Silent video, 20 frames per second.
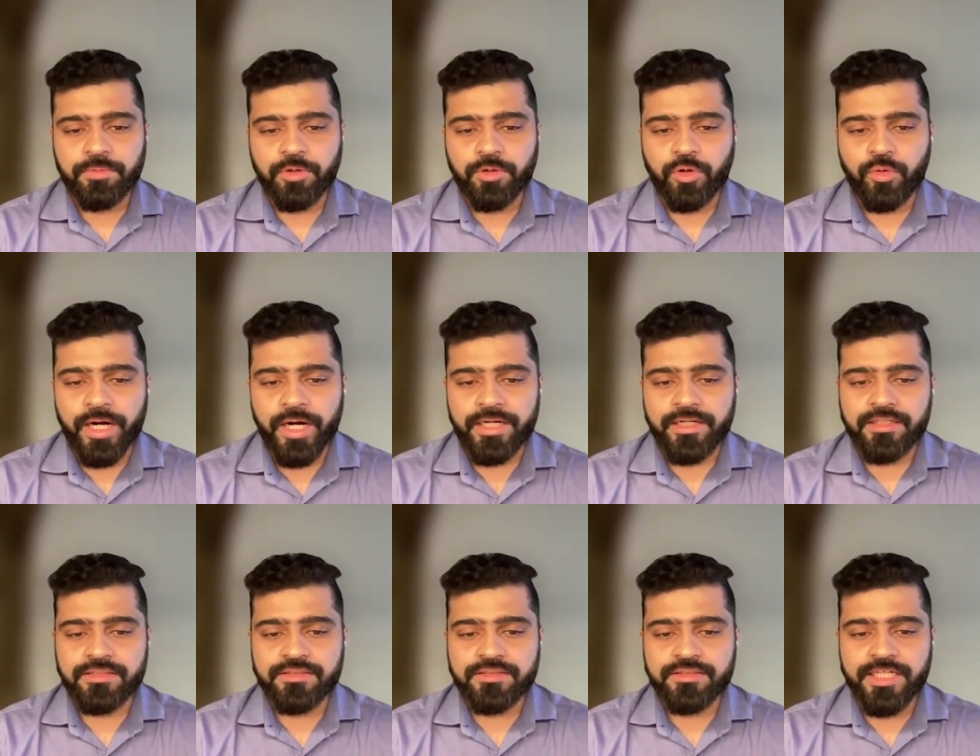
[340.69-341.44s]

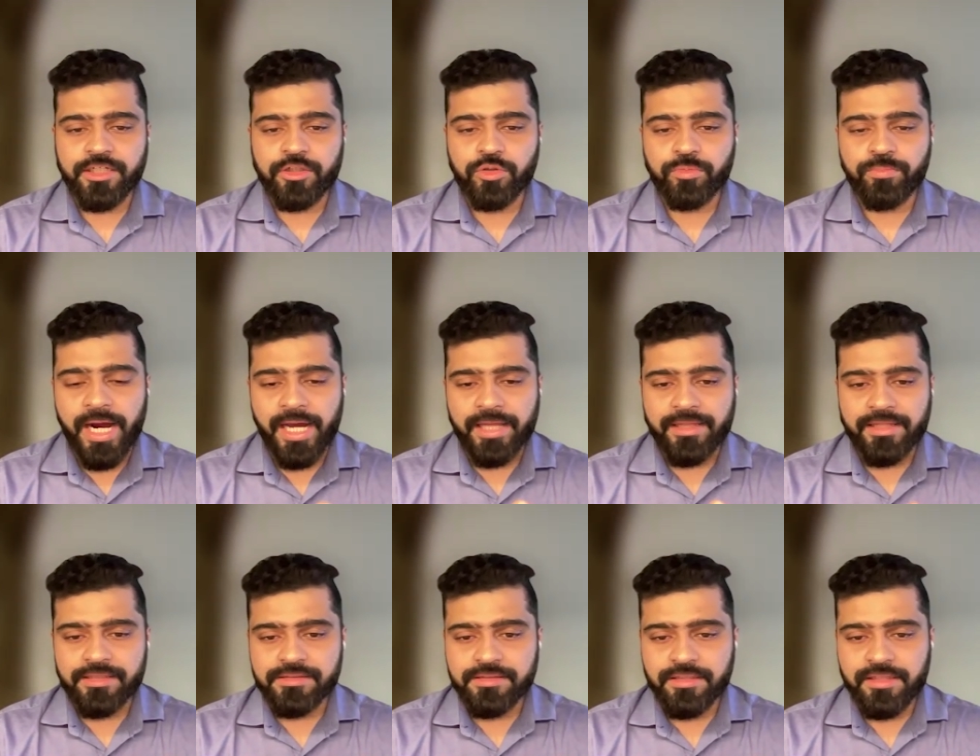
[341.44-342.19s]
Providers need to
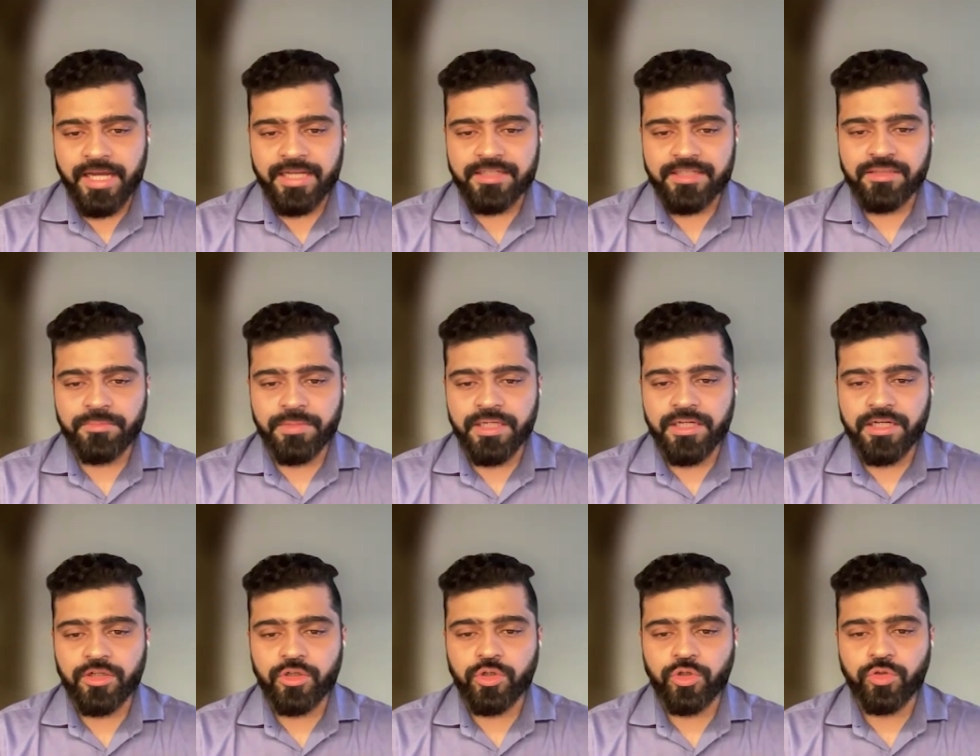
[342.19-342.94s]
balance
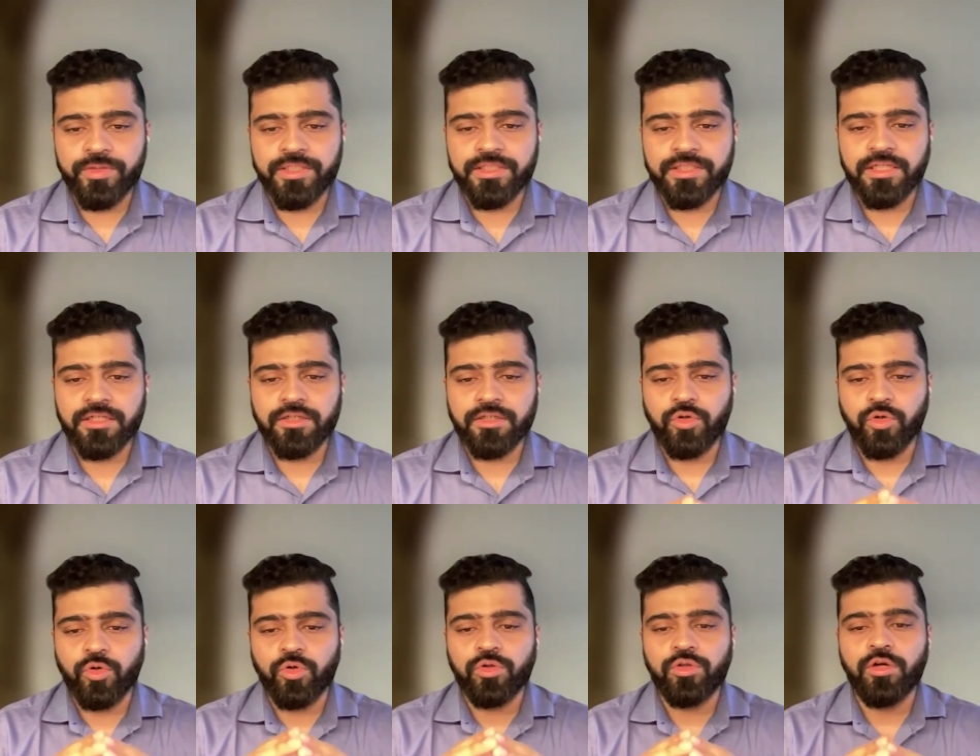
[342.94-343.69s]
glycemic control with the
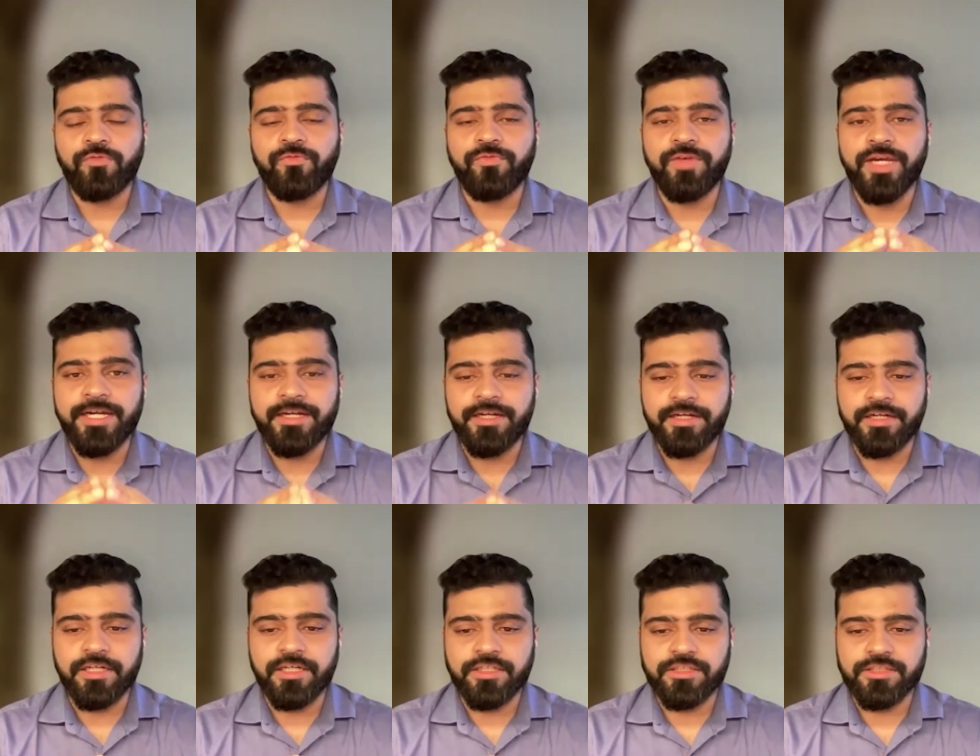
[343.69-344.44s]
goal of weight
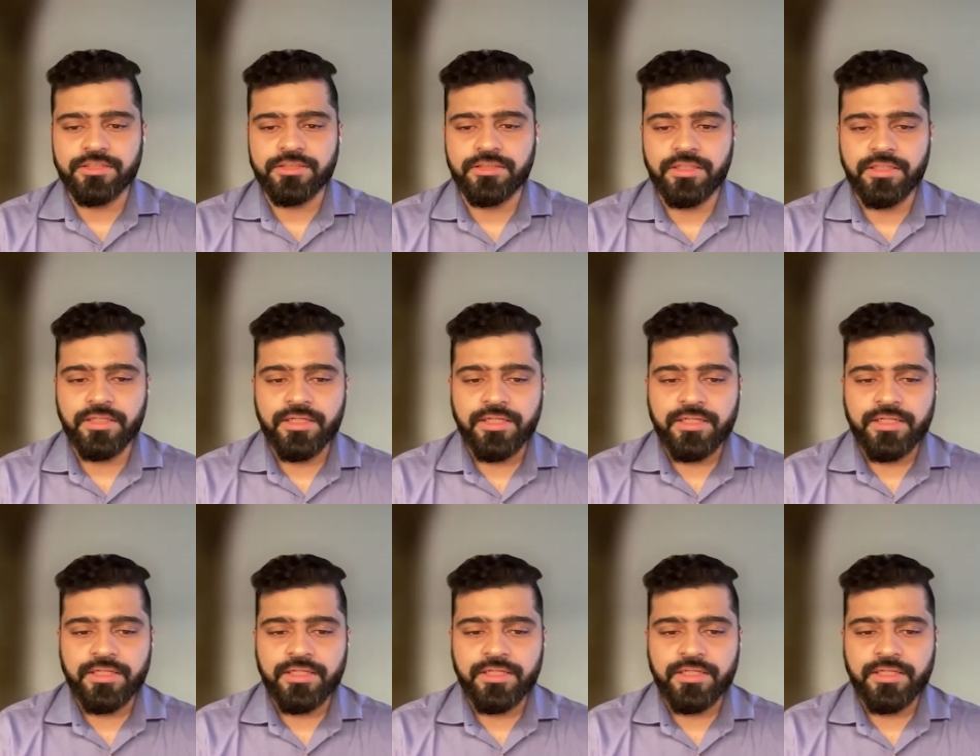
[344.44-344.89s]
reduction.